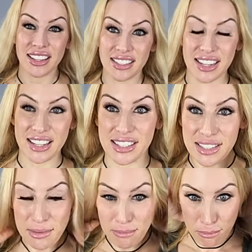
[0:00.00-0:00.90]

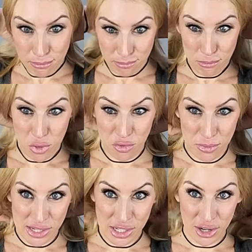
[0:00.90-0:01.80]
does
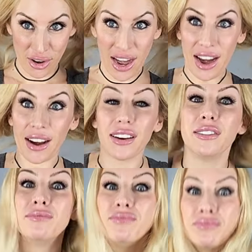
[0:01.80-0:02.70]
movement to your hair,
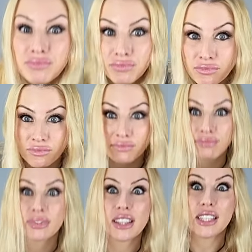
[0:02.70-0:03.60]

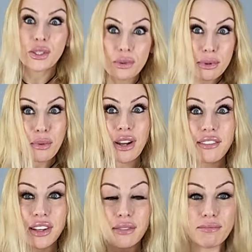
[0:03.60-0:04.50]
this would be one of
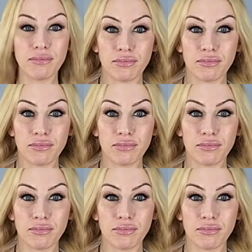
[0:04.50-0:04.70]
them.